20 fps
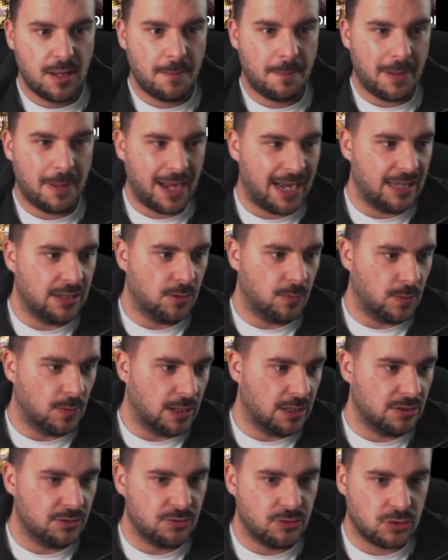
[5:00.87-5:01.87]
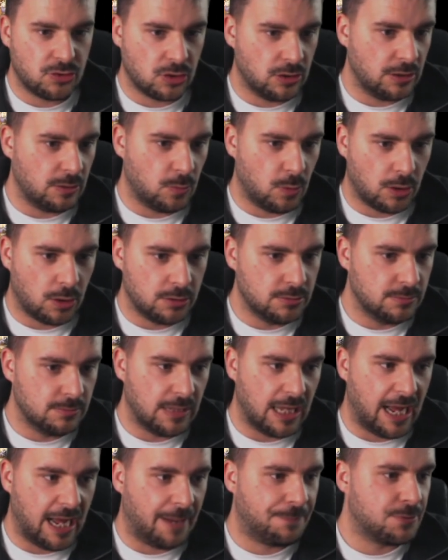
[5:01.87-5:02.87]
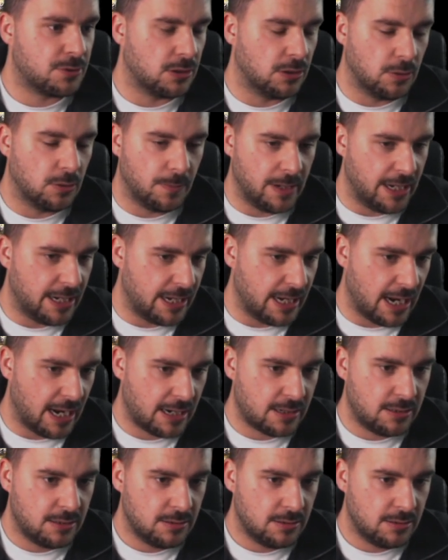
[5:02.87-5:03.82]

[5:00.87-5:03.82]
pilot well, and there's only one absolute maniac,